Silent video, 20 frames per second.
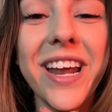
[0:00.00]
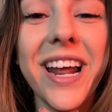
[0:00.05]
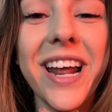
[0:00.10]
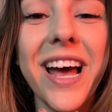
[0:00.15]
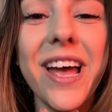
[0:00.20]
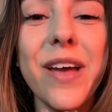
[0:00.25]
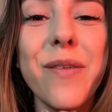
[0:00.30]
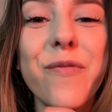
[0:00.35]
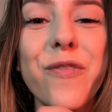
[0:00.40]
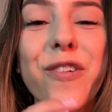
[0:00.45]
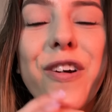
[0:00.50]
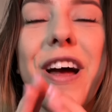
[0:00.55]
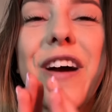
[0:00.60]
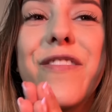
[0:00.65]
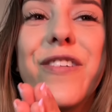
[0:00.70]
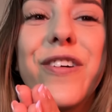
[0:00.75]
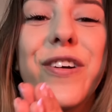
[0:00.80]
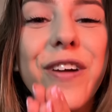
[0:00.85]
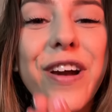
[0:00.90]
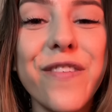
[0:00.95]
and I am
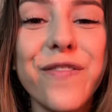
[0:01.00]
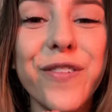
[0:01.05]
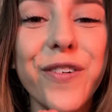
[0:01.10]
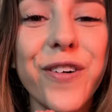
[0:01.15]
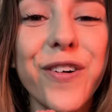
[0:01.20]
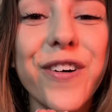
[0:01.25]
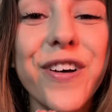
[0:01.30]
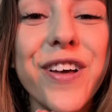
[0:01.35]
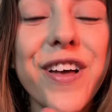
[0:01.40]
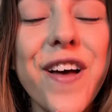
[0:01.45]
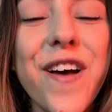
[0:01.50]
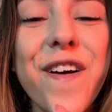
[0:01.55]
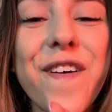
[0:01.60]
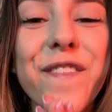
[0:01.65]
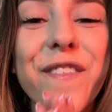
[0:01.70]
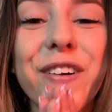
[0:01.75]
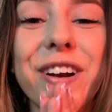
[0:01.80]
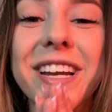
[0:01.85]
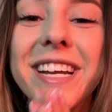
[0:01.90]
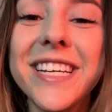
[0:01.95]
forever grateful
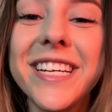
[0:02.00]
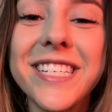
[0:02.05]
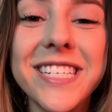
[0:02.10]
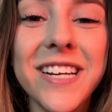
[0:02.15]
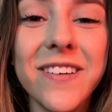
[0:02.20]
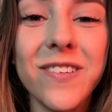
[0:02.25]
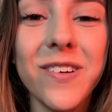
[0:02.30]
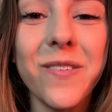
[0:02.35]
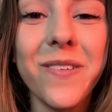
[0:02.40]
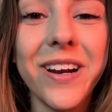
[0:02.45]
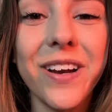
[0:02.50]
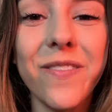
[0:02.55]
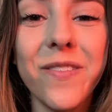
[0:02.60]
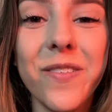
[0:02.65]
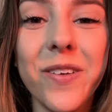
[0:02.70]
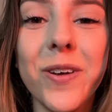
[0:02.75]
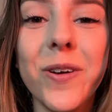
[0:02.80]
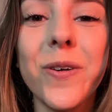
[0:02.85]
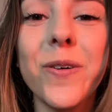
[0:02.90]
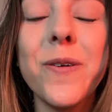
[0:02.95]
for each and every one of
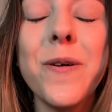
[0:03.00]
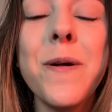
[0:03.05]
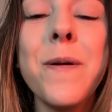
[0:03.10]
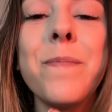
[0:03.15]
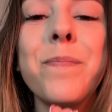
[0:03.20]
you.